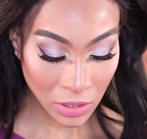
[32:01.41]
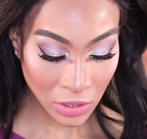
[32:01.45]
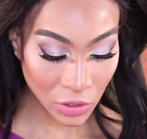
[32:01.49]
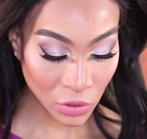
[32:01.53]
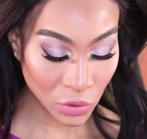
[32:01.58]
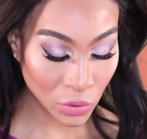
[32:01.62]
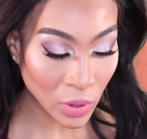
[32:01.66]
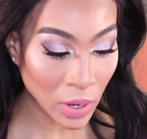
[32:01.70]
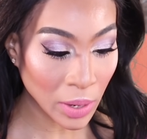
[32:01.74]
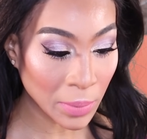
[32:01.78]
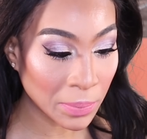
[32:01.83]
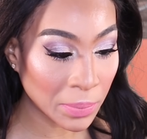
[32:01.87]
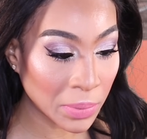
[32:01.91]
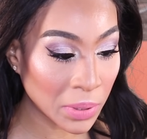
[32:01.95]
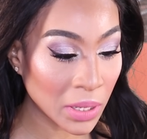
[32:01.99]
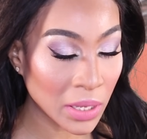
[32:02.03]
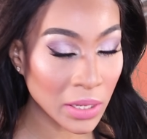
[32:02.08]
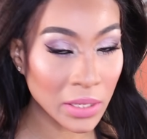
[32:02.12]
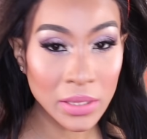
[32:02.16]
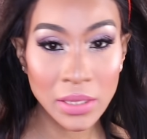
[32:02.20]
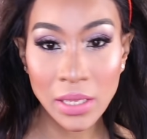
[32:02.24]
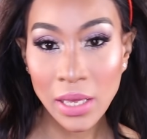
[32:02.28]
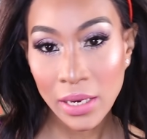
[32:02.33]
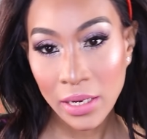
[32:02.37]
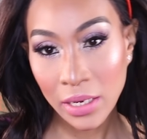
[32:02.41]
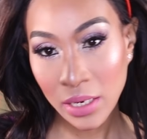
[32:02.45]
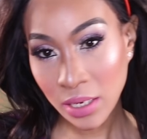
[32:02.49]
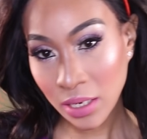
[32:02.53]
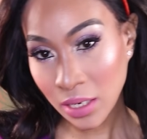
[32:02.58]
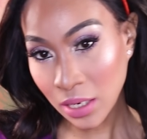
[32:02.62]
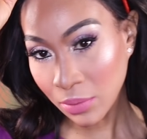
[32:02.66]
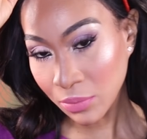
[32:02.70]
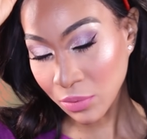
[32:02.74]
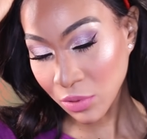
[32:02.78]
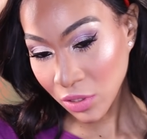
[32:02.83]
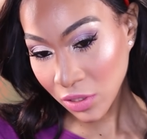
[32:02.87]
So I plugged that
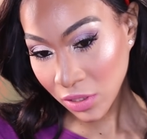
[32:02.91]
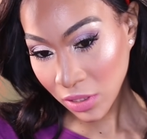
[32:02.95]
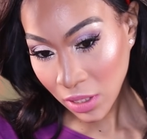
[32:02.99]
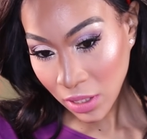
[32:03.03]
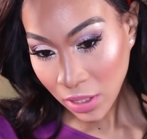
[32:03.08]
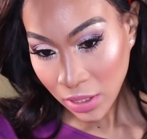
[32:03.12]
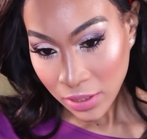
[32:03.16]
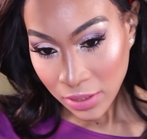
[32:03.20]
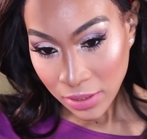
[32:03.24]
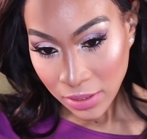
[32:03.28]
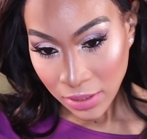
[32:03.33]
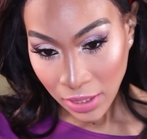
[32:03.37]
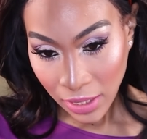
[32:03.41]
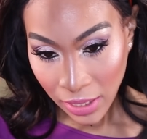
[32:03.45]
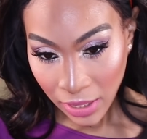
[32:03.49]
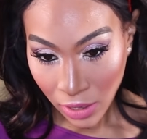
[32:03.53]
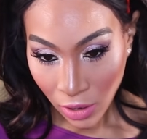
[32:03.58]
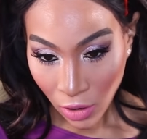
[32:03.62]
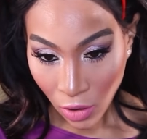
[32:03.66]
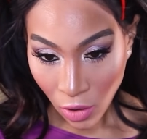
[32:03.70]
in. I'm just gonna take